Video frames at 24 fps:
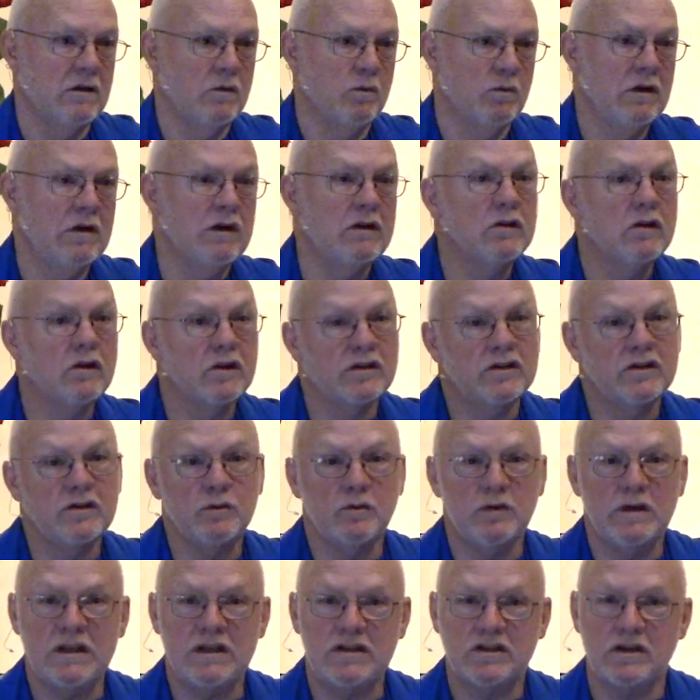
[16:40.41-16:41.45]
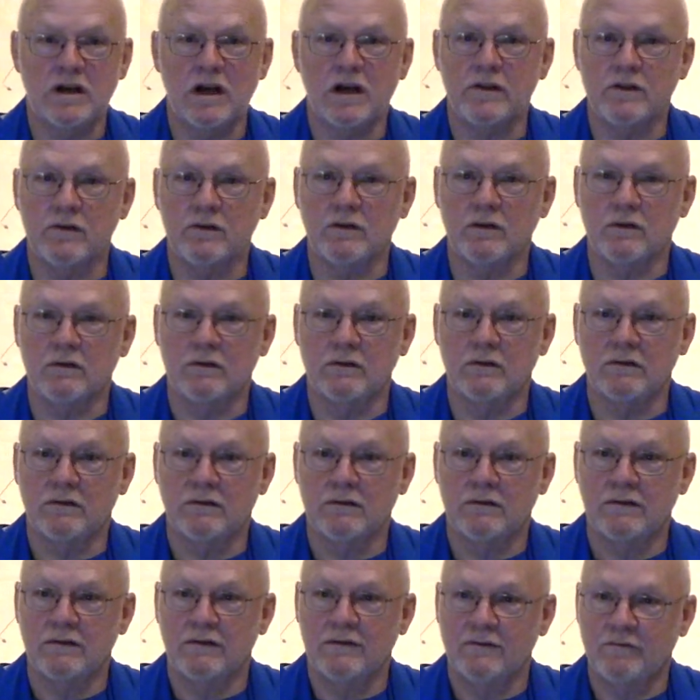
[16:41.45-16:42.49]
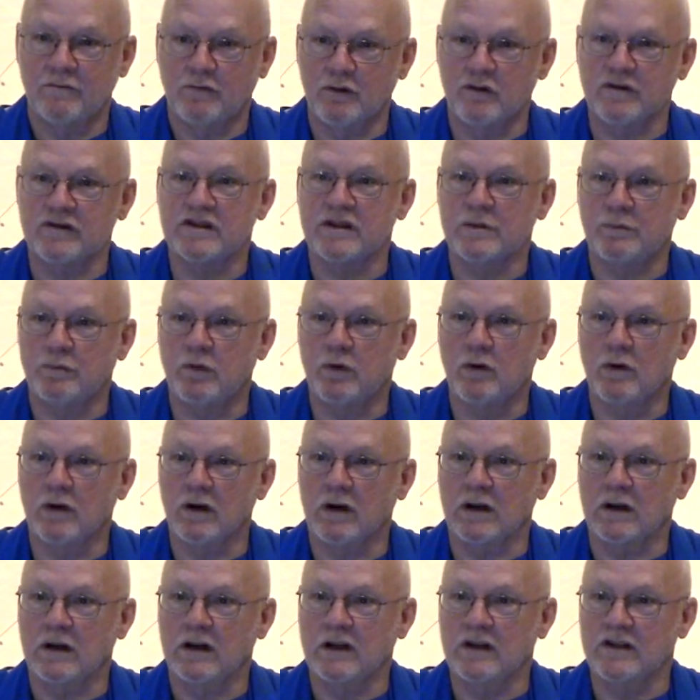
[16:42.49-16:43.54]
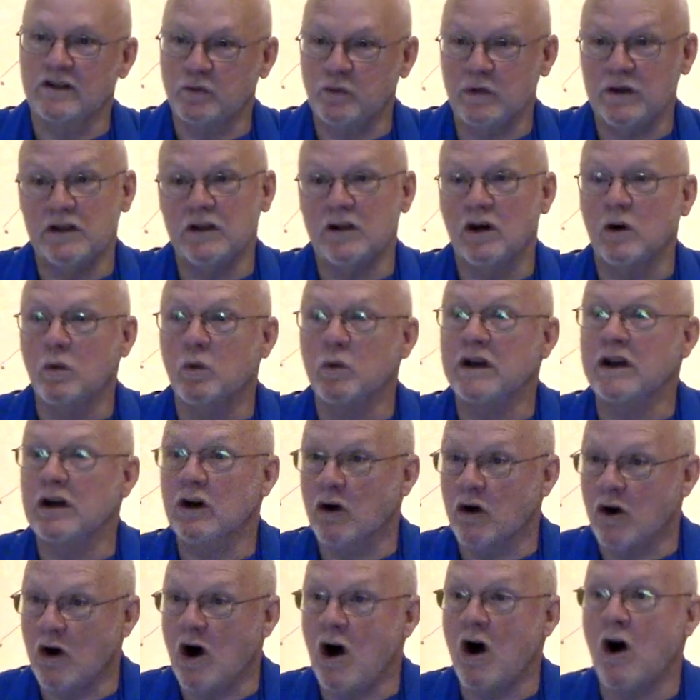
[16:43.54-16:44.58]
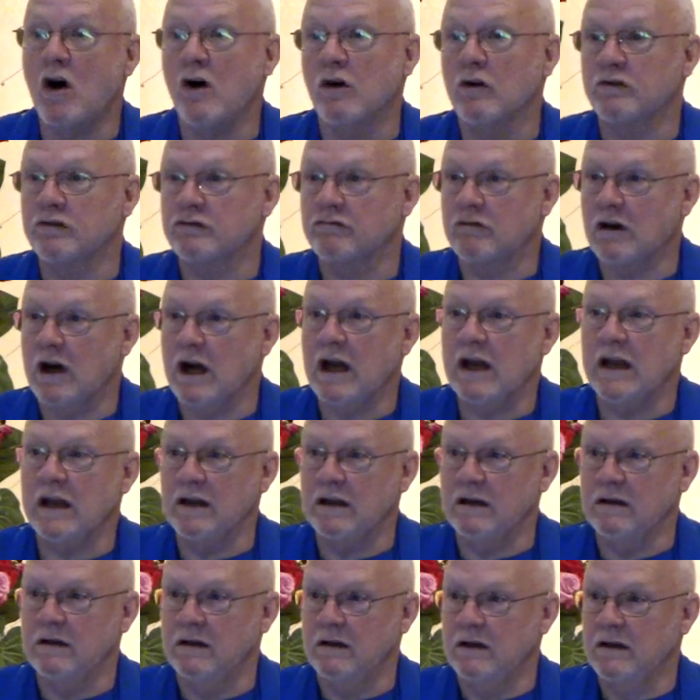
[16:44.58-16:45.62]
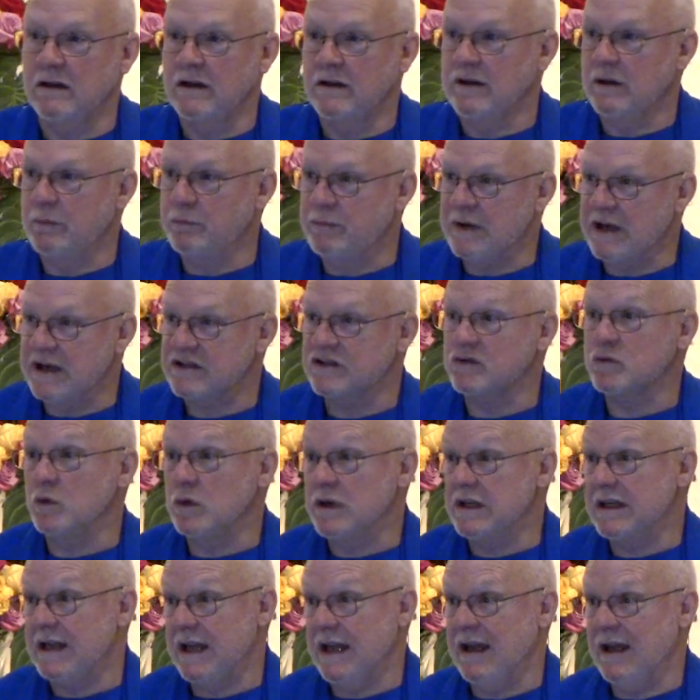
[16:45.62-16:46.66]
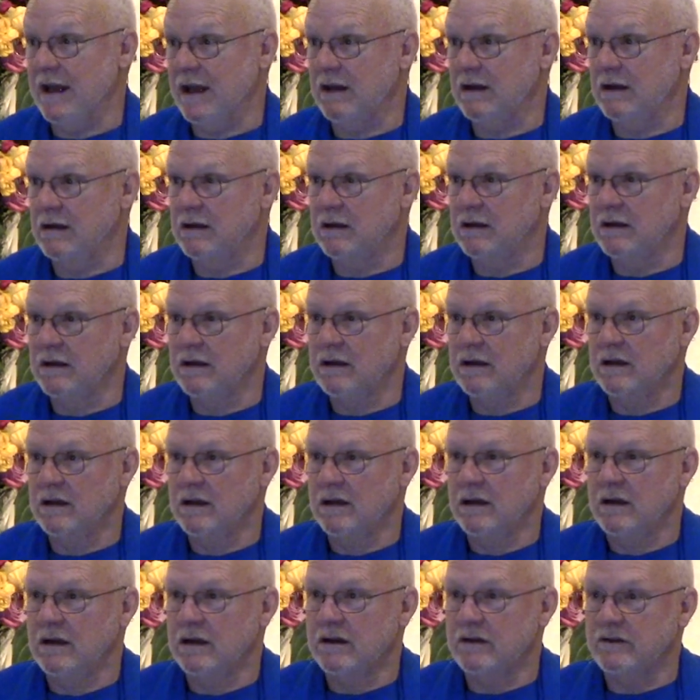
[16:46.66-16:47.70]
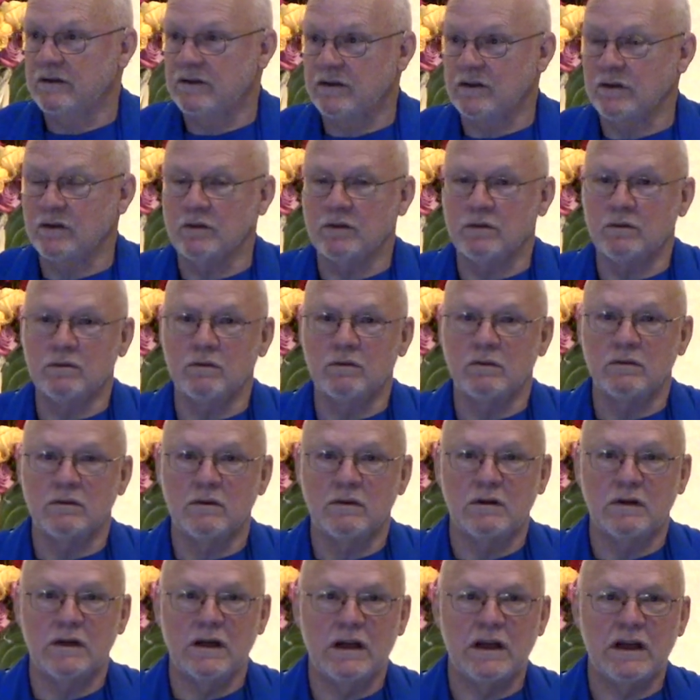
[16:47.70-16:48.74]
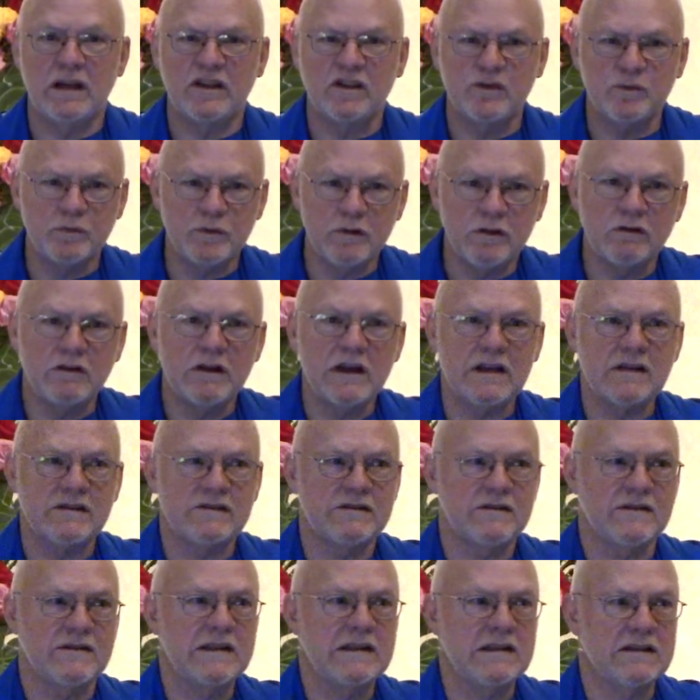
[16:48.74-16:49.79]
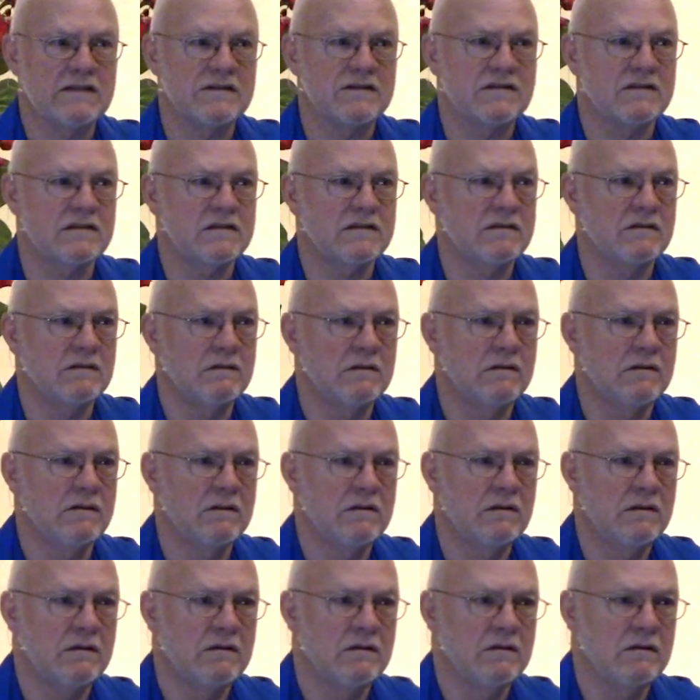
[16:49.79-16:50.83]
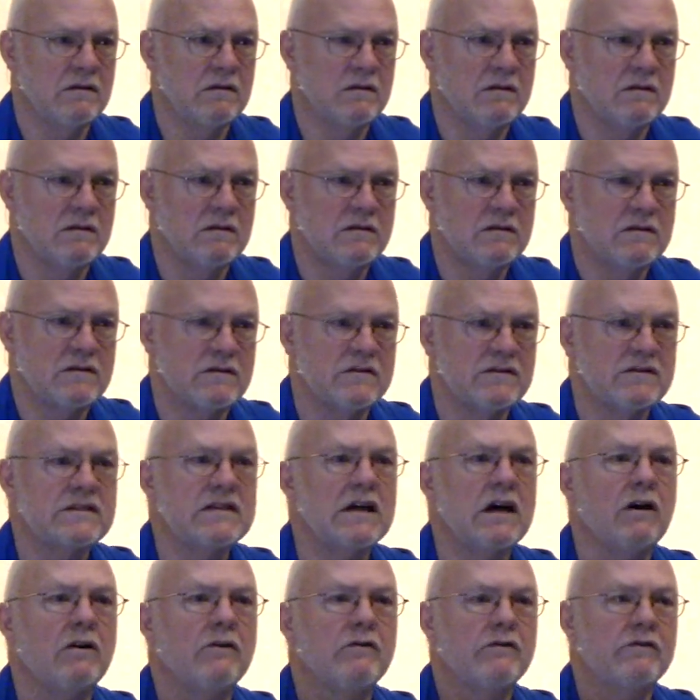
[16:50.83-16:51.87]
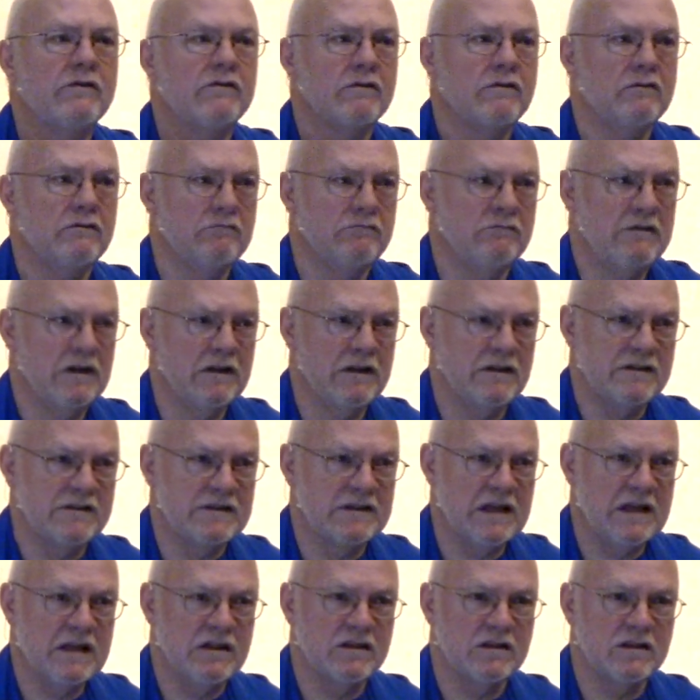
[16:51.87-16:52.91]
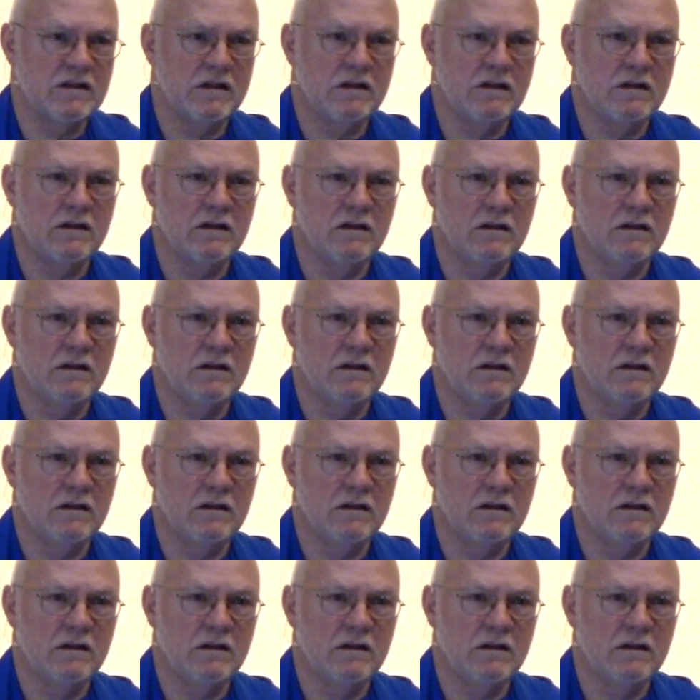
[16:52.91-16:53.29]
We look to each other for support because we know we are all trying the best we can to experience this self-realization.